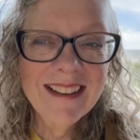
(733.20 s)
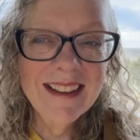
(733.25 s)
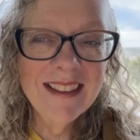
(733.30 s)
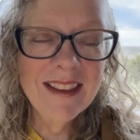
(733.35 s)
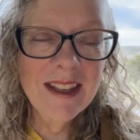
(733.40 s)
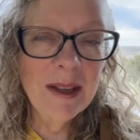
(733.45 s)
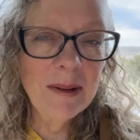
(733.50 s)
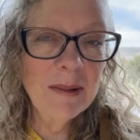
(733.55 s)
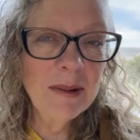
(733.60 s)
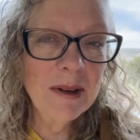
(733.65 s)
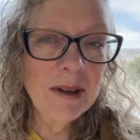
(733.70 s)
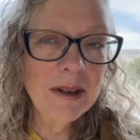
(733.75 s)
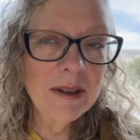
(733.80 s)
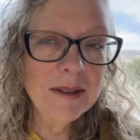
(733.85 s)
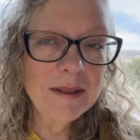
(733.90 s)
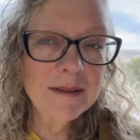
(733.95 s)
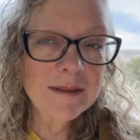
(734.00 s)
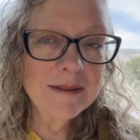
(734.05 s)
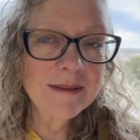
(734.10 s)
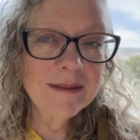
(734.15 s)
than they
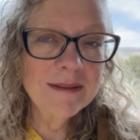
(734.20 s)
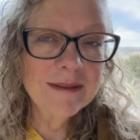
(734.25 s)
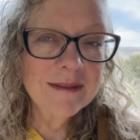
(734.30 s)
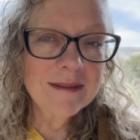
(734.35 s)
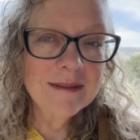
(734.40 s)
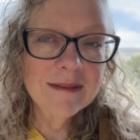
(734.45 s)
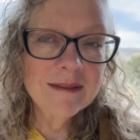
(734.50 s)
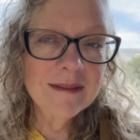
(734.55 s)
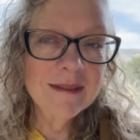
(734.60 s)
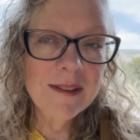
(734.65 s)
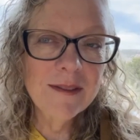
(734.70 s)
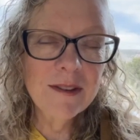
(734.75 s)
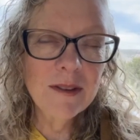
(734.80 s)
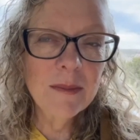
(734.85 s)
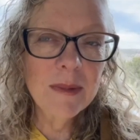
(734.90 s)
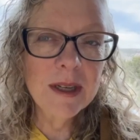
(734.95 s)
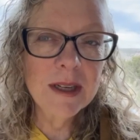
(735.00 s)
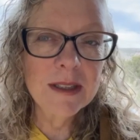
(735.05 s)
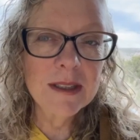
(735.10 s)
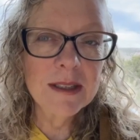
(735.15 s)
were a
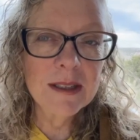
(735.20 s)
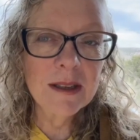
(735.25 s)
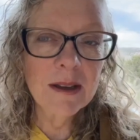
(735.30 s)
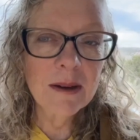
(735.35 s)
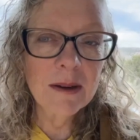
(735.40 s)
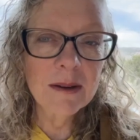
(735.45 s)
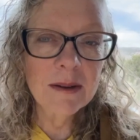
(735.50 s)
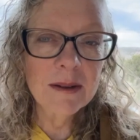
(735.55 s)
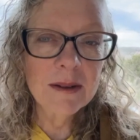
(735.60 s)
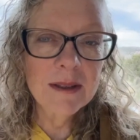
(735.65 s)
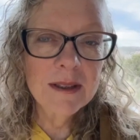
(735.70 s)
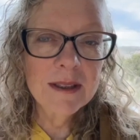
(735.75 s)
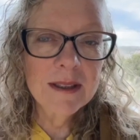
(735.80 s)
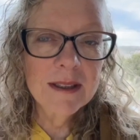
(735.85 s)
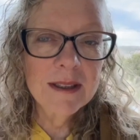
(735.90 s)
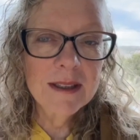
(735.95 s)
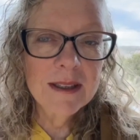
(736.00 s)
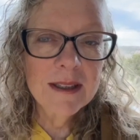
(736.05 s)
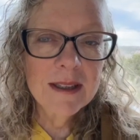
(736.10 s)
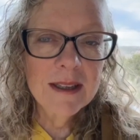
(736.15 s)
few minutes ago
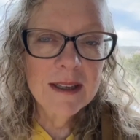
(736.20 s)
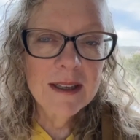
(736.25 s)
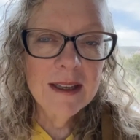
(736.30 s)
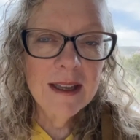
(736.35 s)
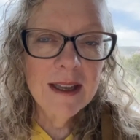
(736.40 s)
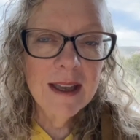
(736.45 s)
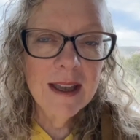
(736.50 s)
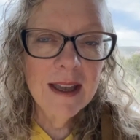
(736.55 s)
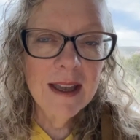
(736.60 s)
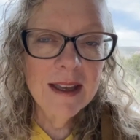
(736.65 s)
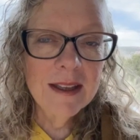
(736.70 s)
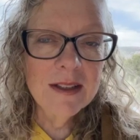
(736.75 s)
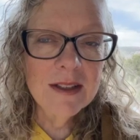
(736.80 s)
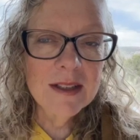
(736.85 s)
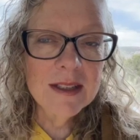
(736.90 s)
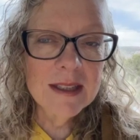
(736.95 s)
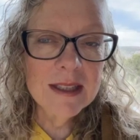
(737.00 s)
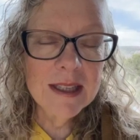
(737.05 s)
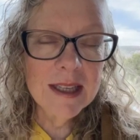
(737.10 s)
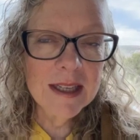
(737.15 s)
at
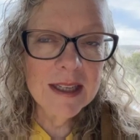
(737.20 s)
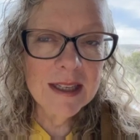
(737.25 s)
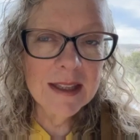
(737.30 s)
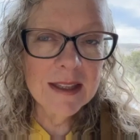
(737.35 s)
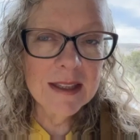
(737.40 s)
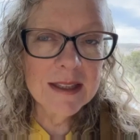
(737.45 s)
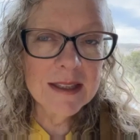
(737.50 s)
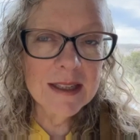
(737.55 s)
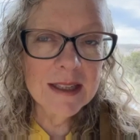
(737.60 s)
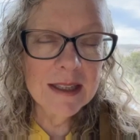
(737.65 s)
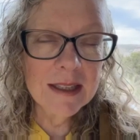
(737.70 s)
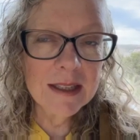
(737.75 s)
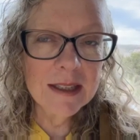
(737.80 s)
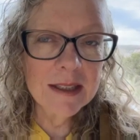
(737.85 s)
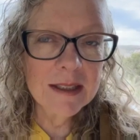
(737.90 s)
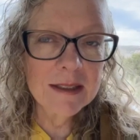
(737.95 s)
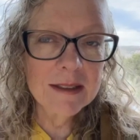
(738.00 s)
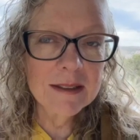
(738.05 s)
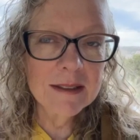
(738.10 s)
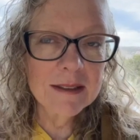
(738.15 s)
just letting this
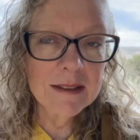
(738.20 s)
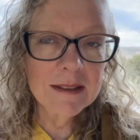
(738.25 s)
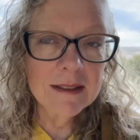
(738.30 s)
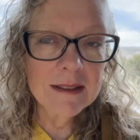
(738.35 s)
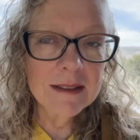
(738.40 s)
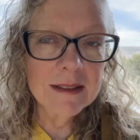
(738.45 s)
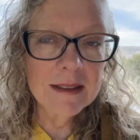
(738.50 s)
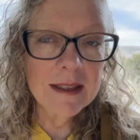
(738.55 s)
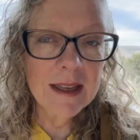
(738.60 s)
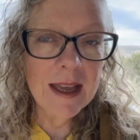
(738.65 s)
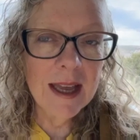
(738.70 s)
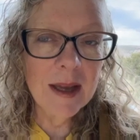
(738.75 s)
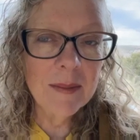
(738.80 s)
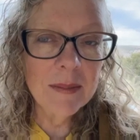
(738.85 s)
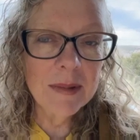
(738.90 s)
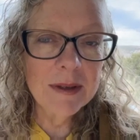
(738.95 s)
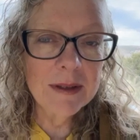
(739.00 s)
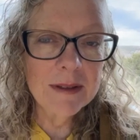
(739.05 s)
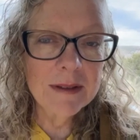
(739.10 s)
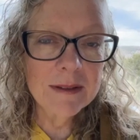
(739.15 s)
healing
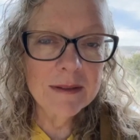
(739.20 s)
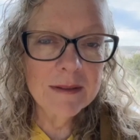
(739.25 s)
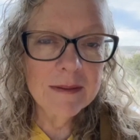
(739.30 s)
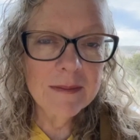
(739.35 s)
happen.